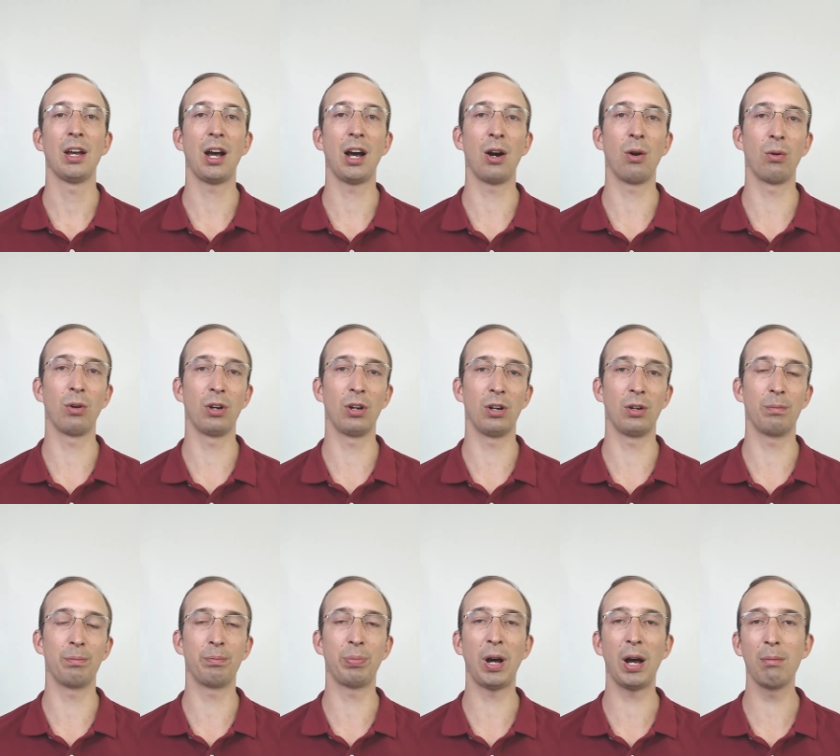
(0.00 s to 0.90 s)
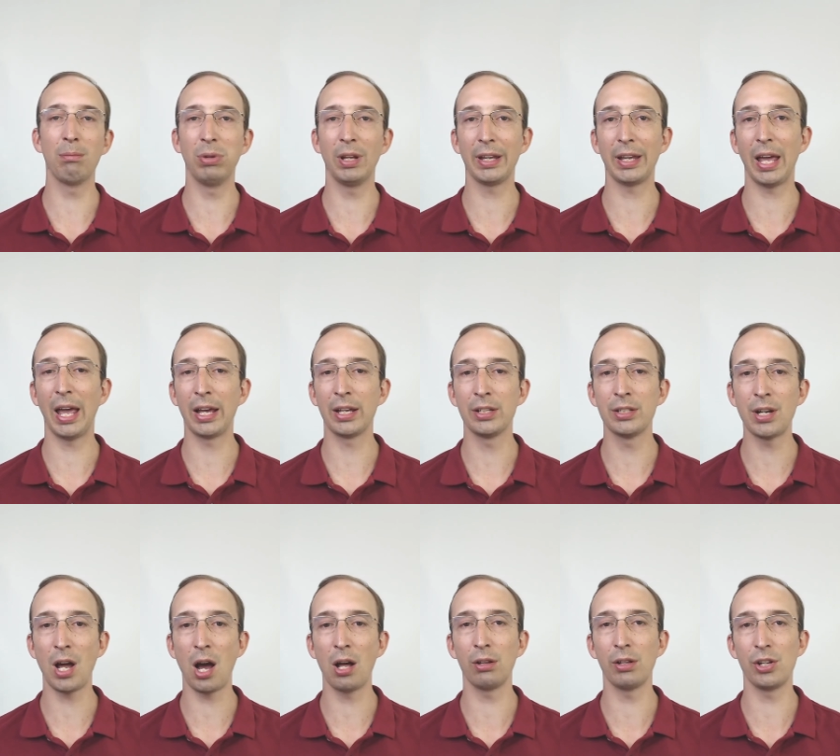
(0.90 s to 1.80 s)
our public
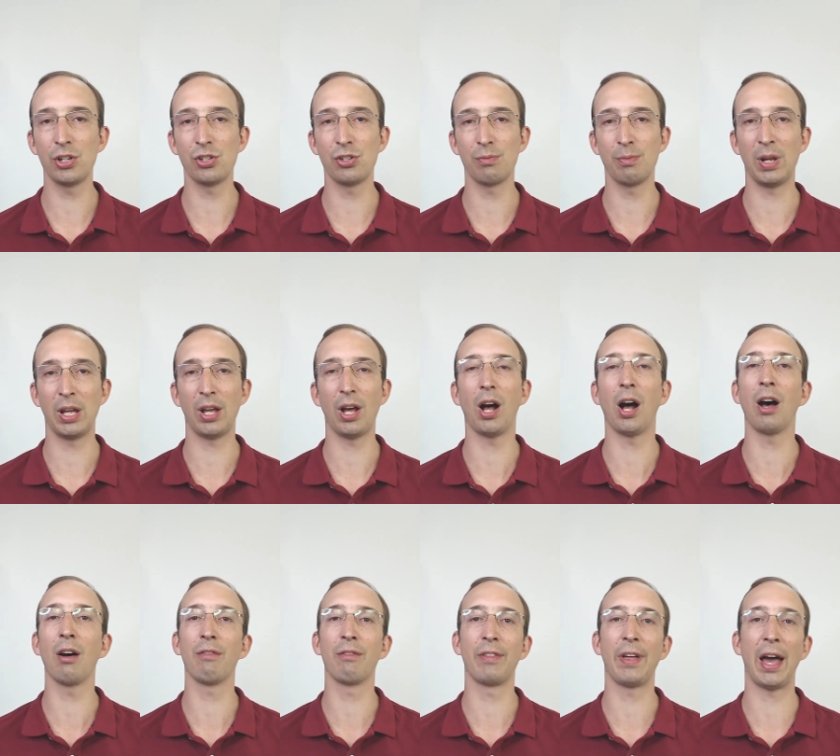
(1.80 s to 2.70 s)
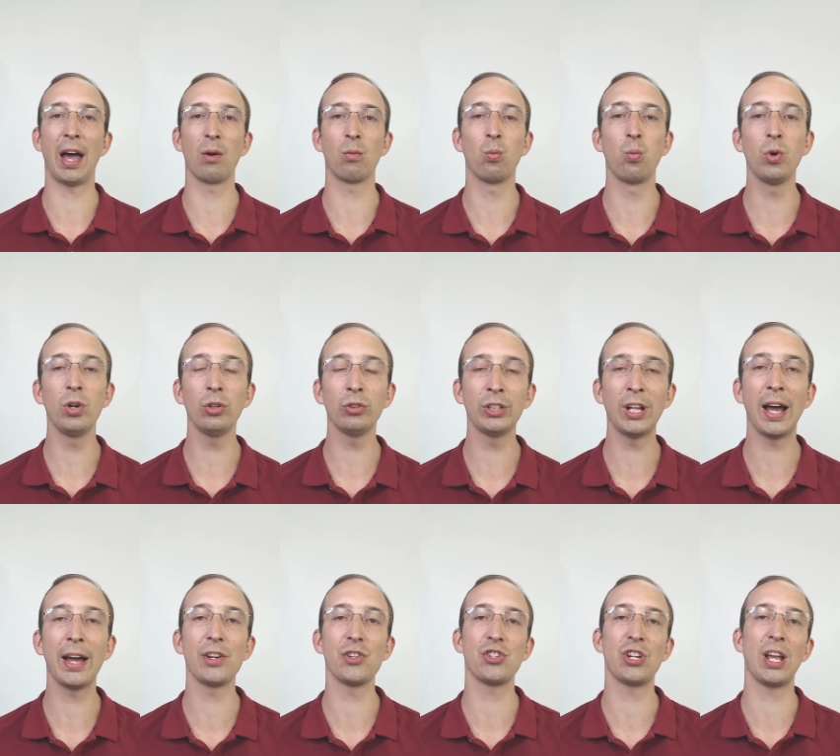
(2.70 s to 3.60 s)
acknowledgement of that will
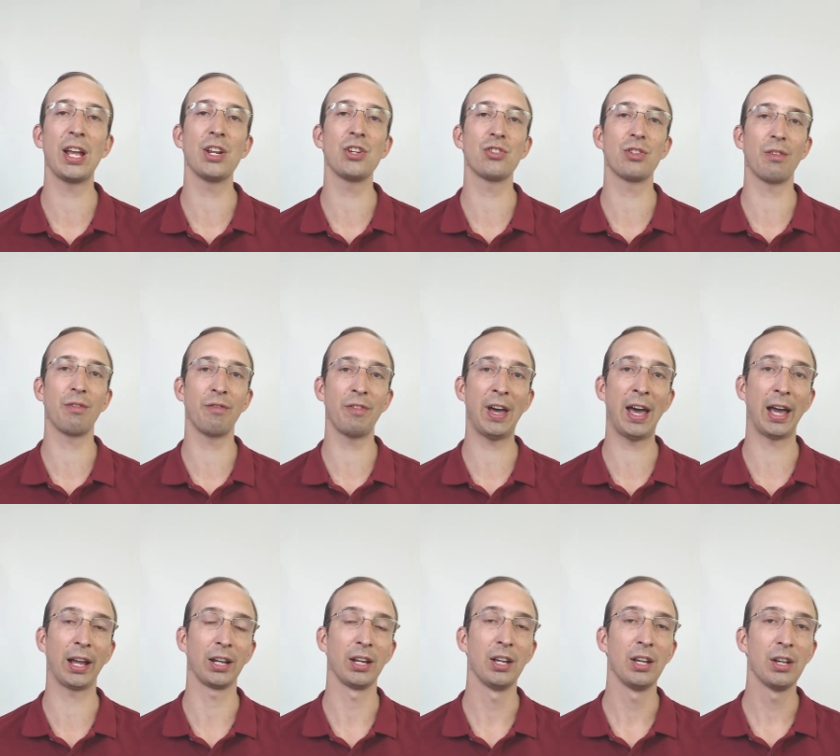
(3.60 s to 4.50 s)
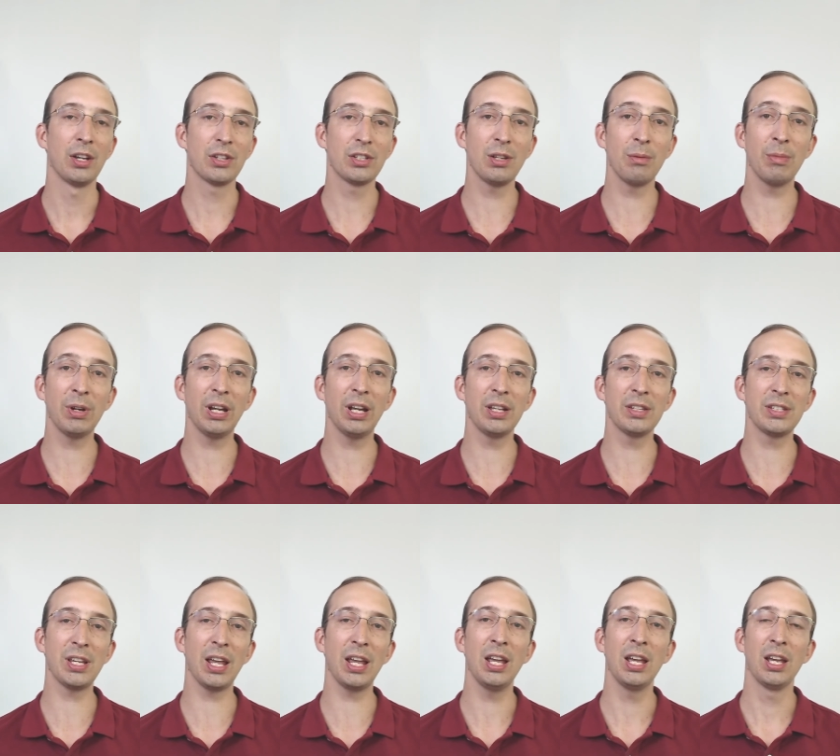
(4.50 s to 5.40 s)
not change the fact. Someone can
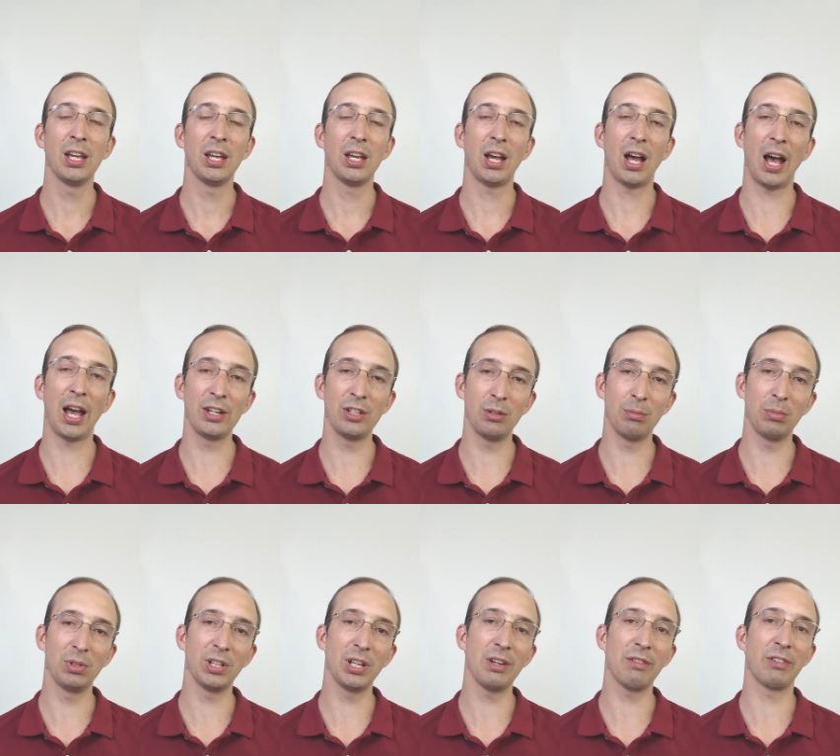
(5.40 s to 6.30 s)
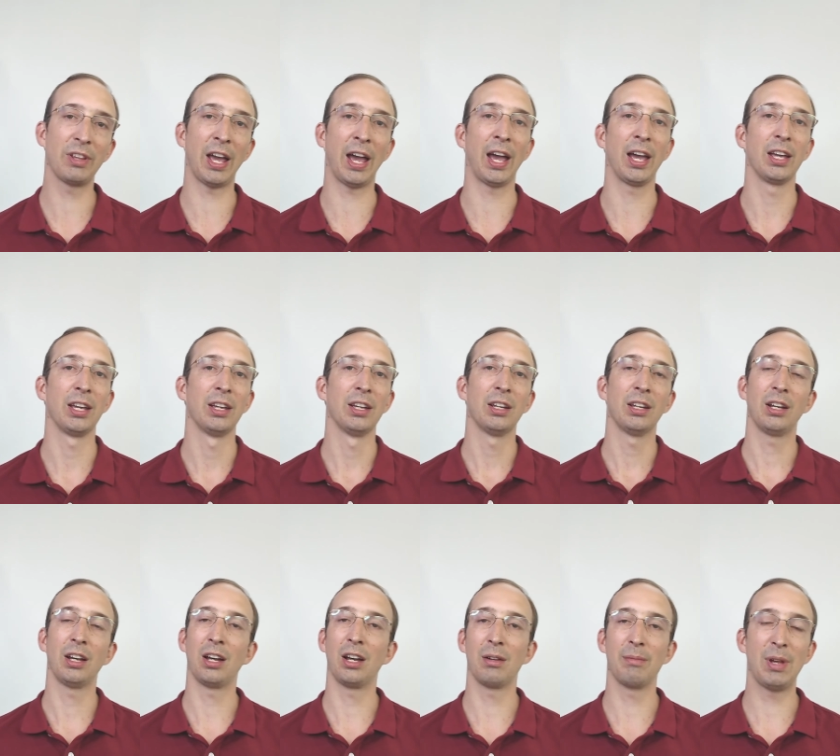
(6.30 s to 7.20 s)
say, I don't believe that.
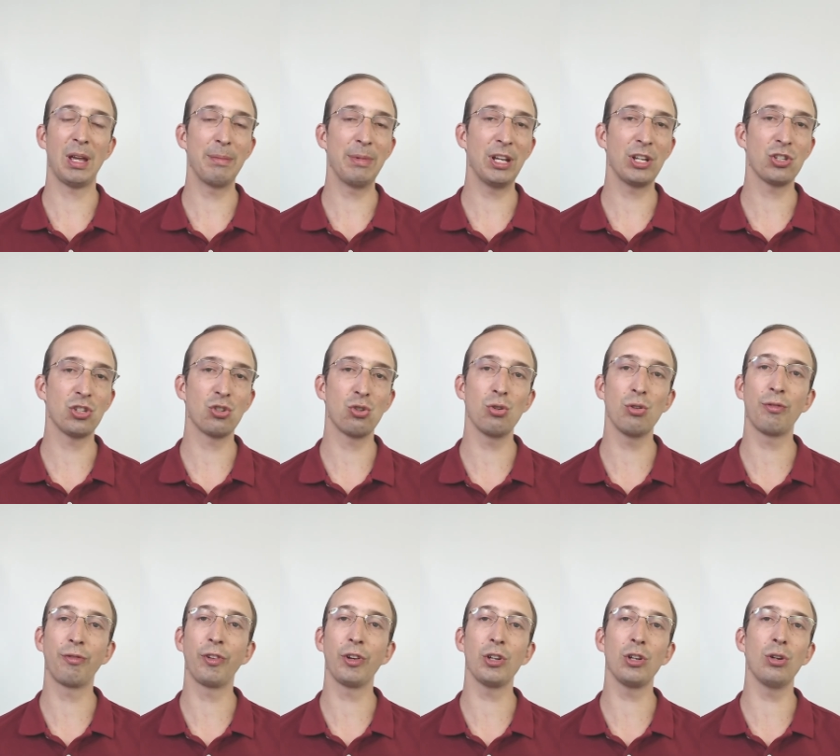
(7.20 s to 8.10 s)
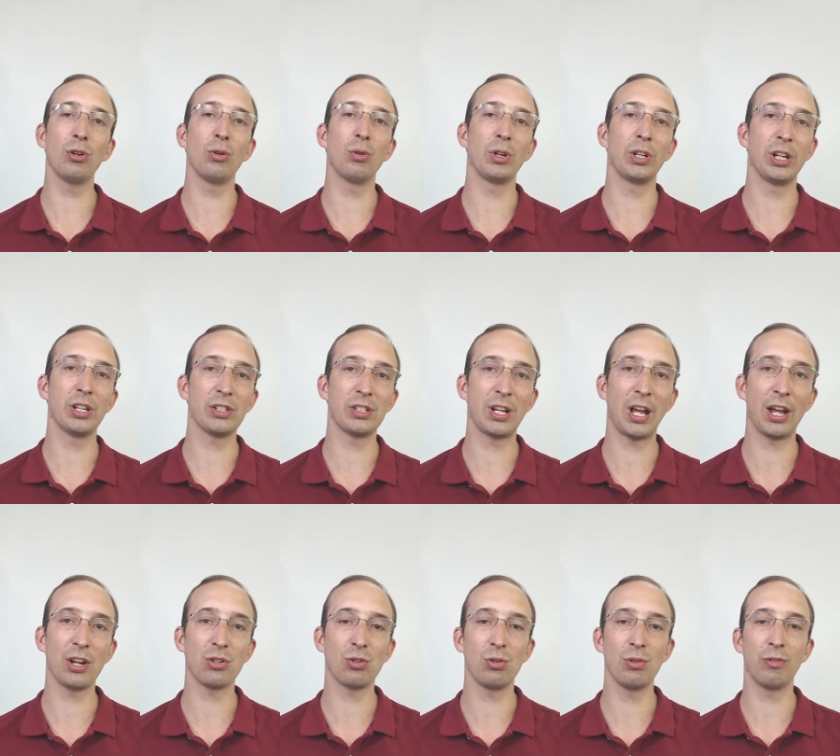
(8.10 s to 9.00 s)
Uh, maybe it's true for you and it's
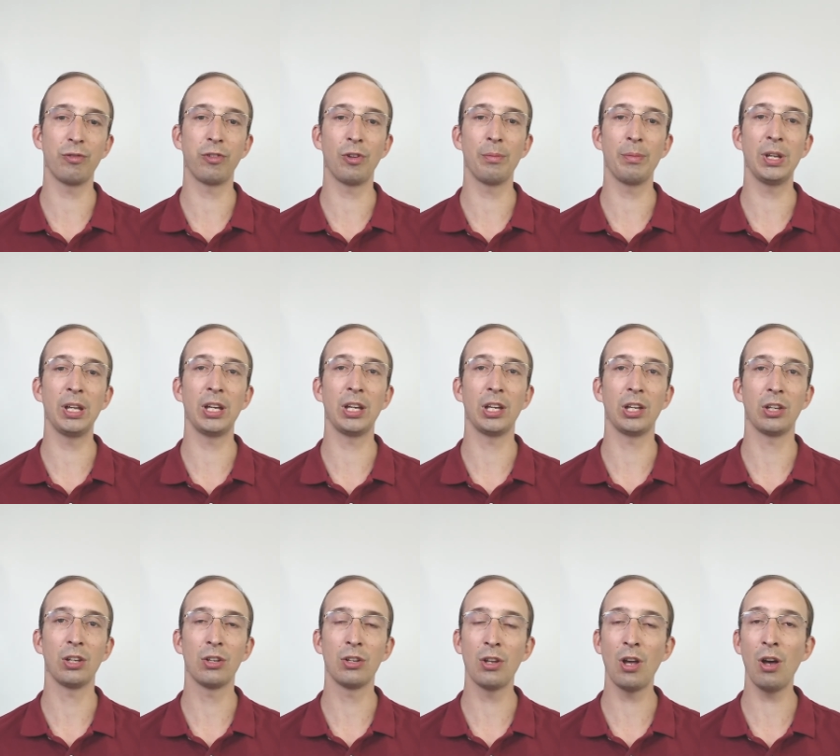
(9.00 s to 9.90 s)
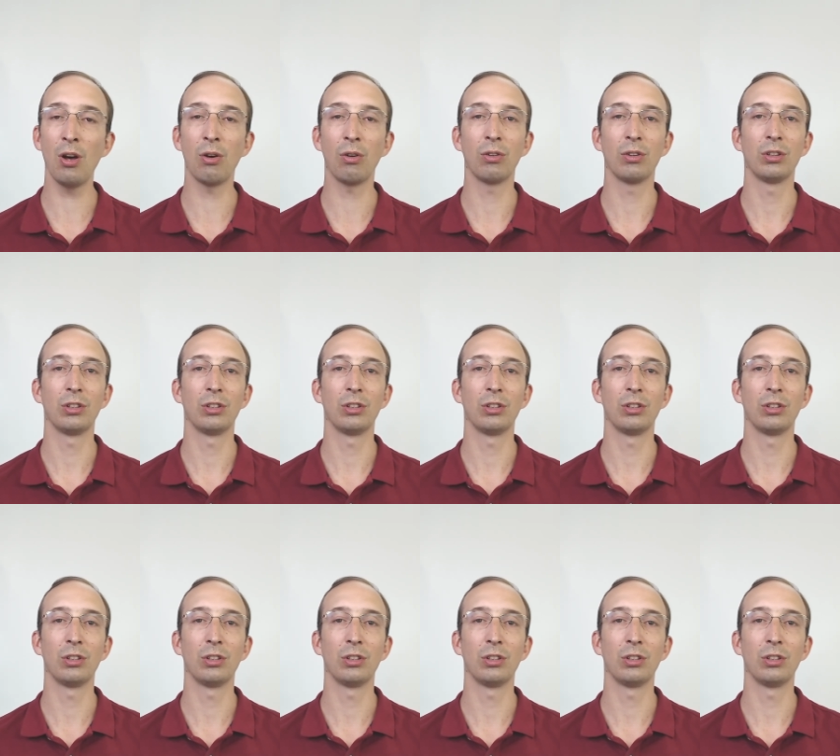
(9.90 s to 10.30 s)
not true for me. No.